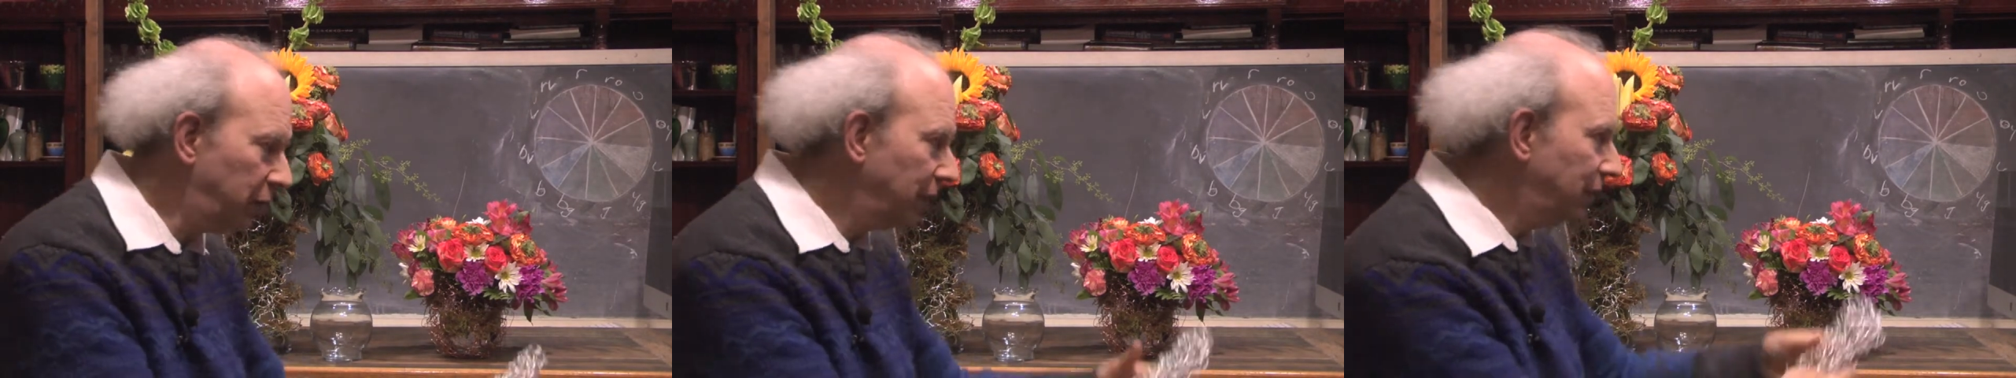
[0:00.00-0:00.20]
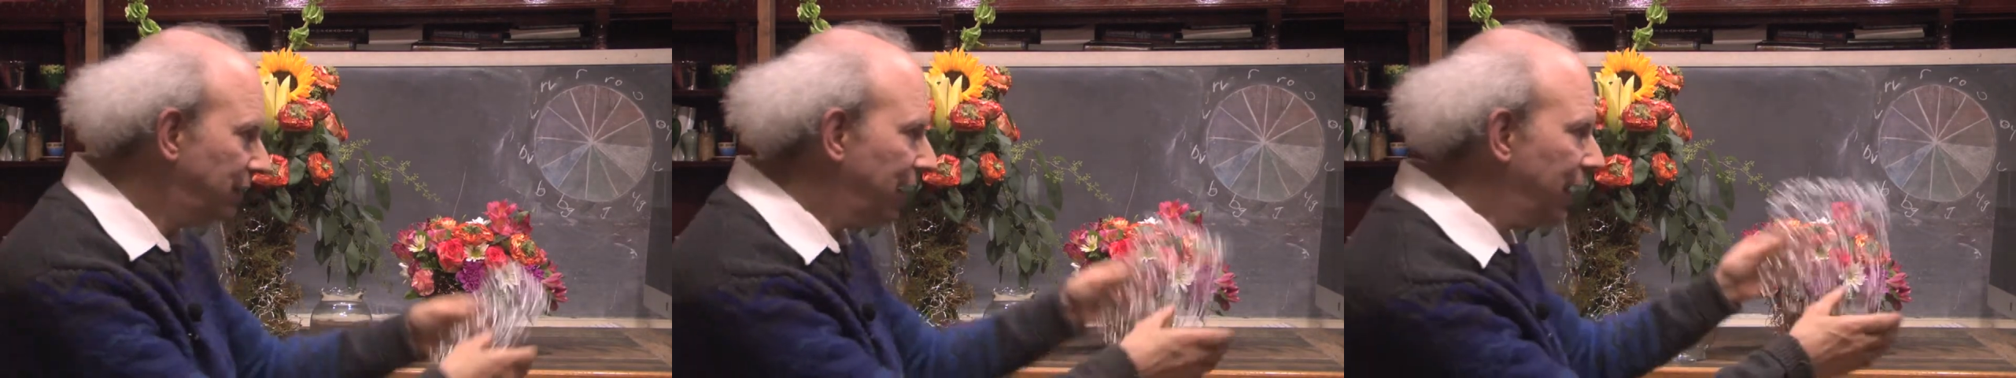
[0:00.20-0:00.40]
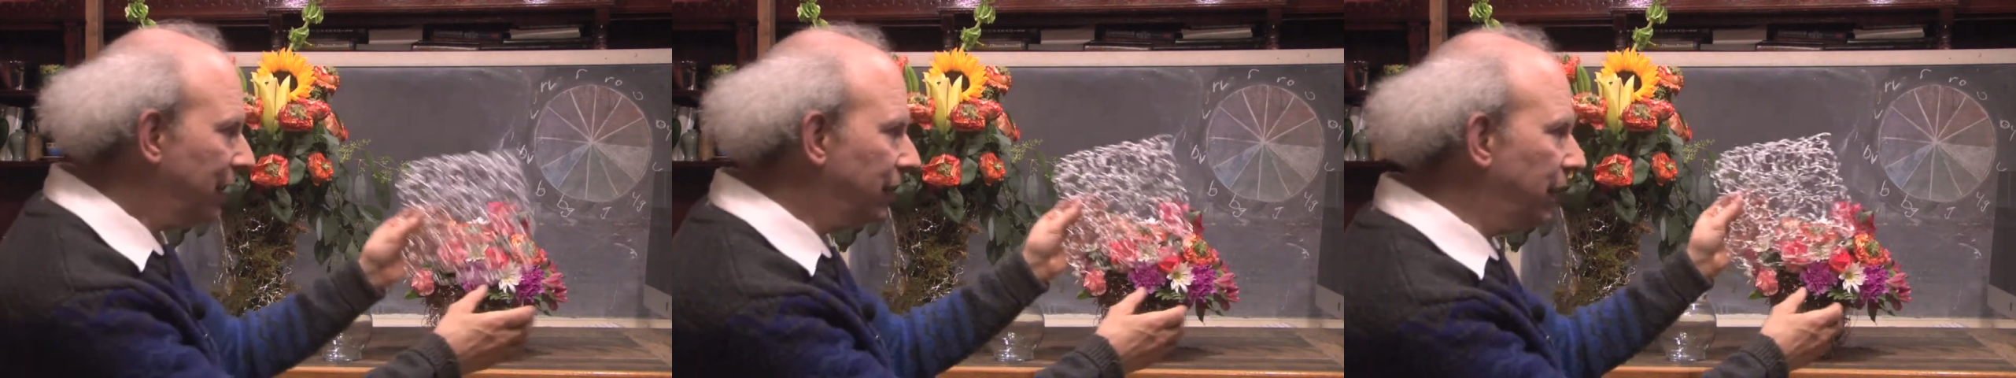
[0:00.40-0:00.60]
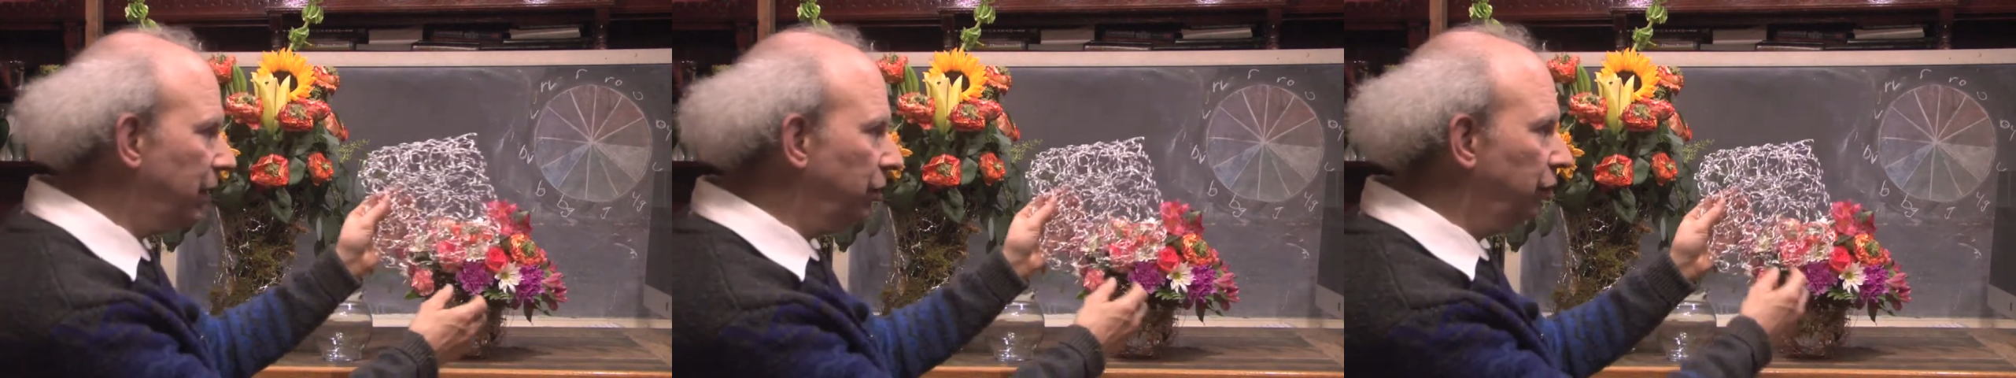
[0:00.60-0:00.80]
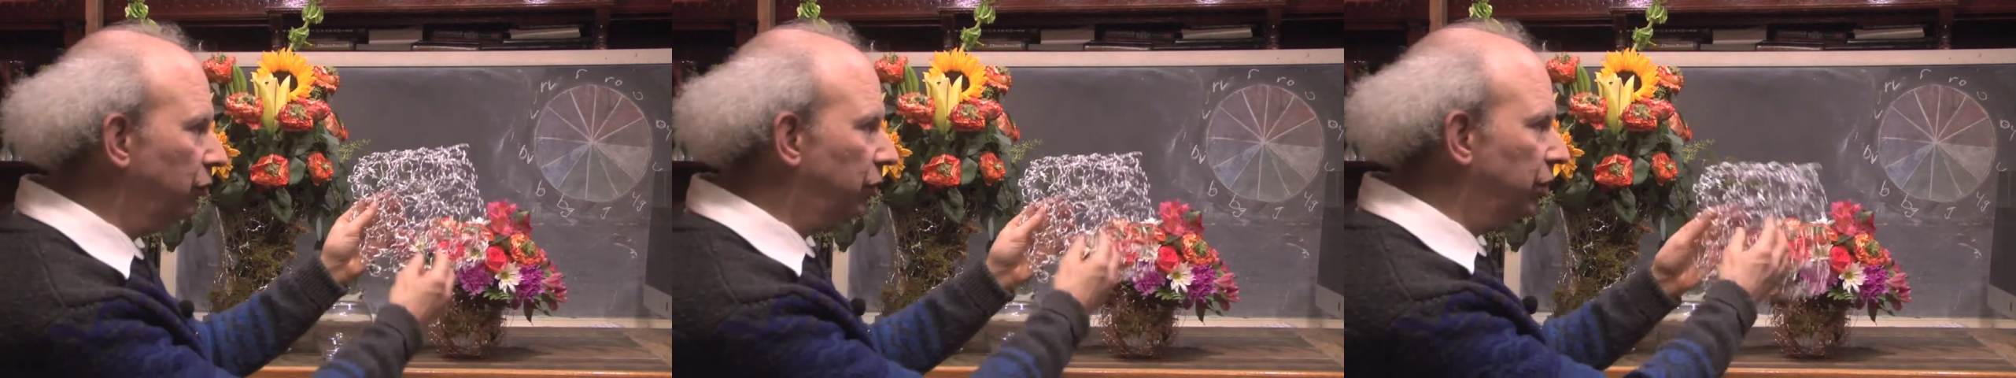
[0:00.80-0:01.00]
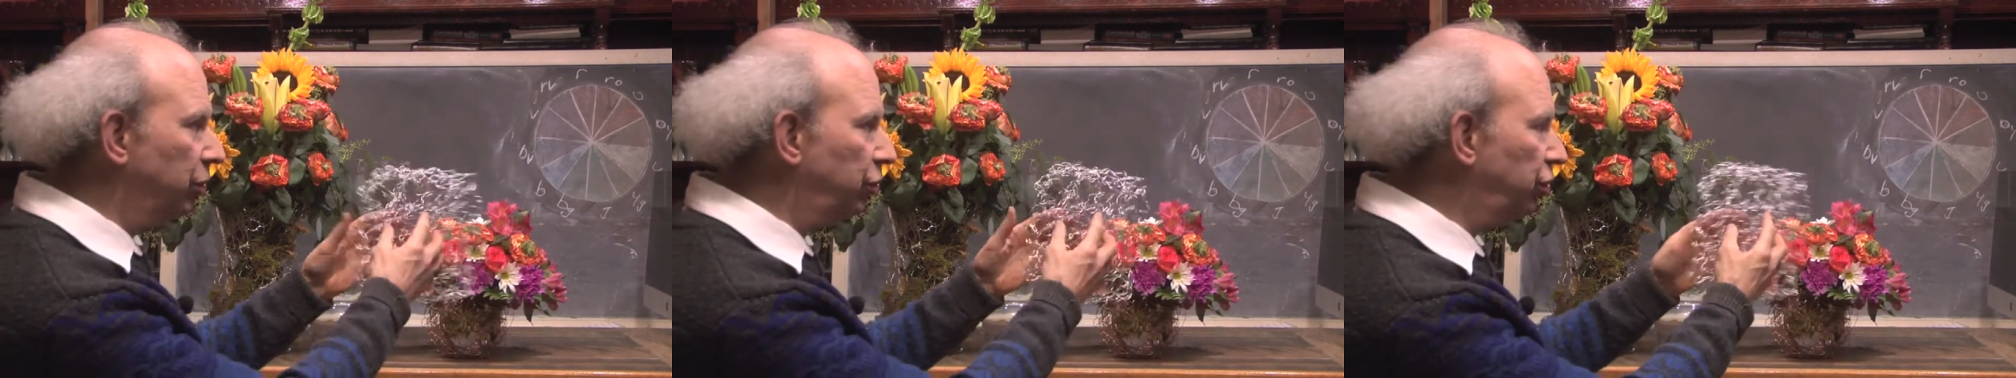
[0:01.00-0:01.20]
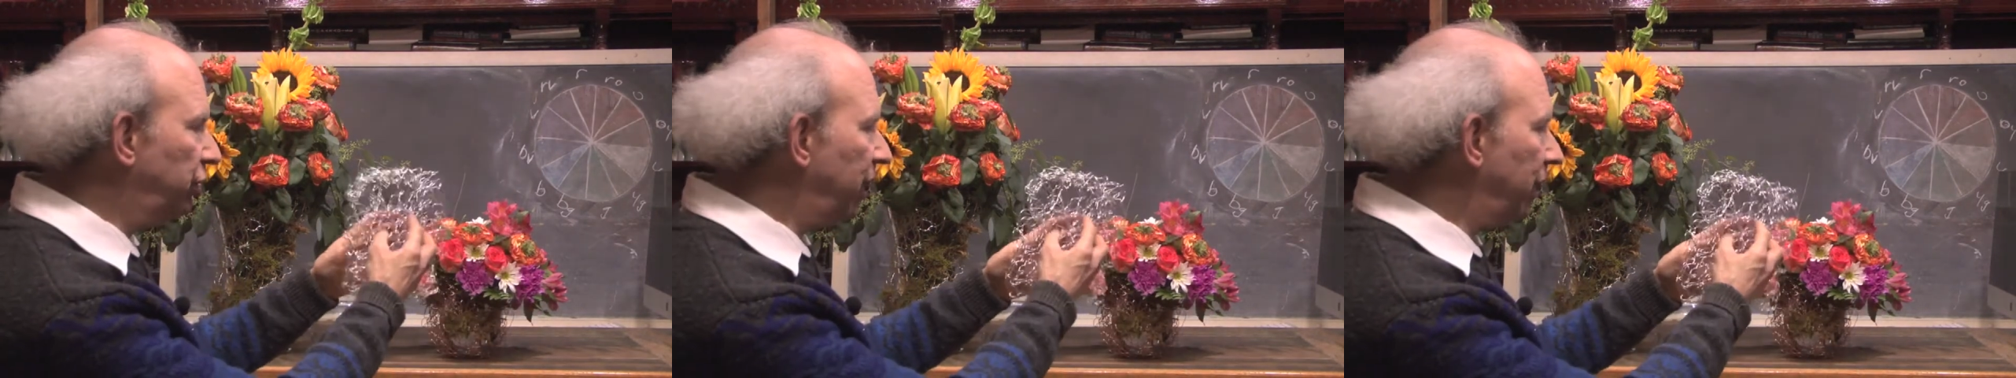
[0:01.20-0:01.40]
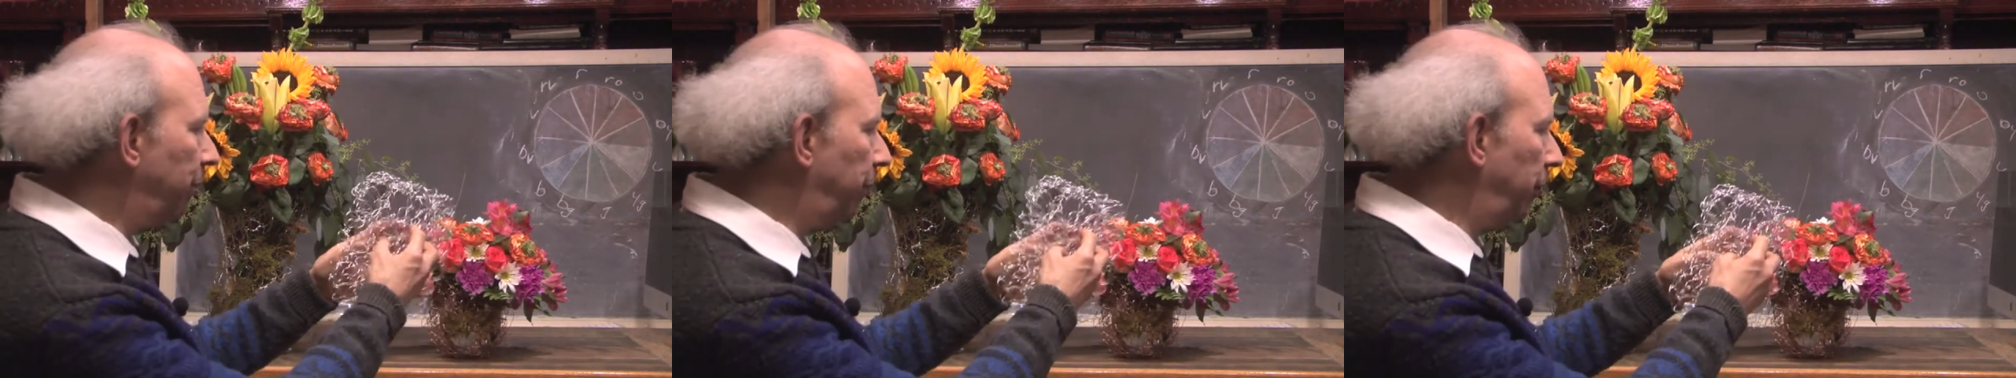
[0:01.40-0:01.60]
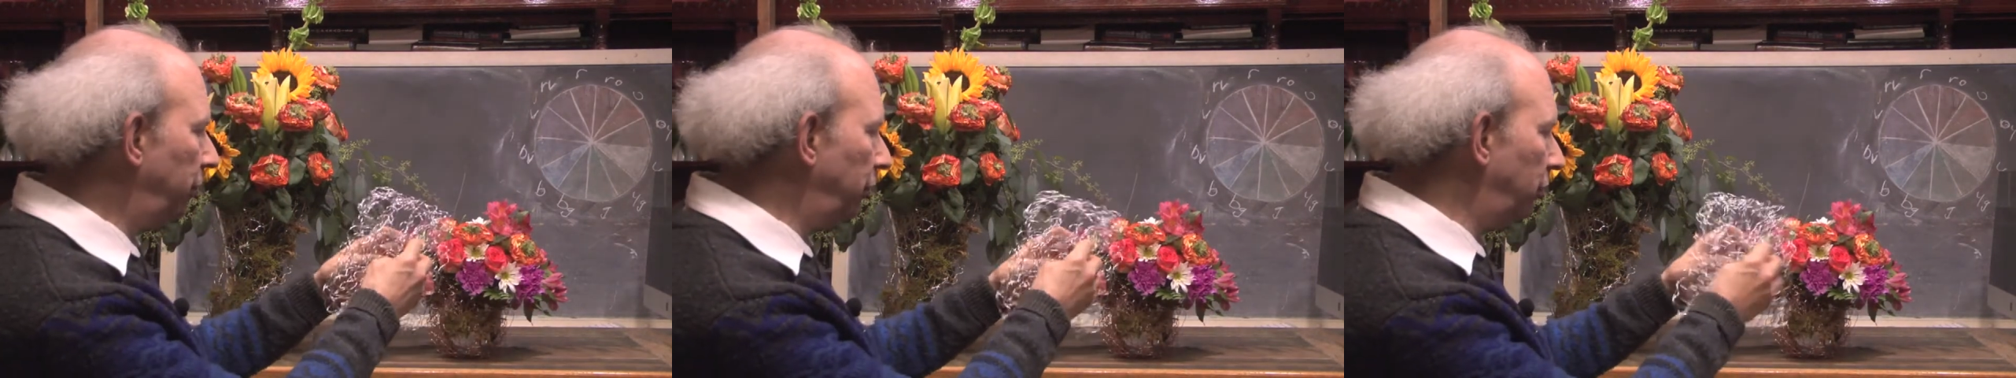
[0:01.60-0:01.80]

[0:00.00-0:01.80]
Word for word: can take it, you can shape it,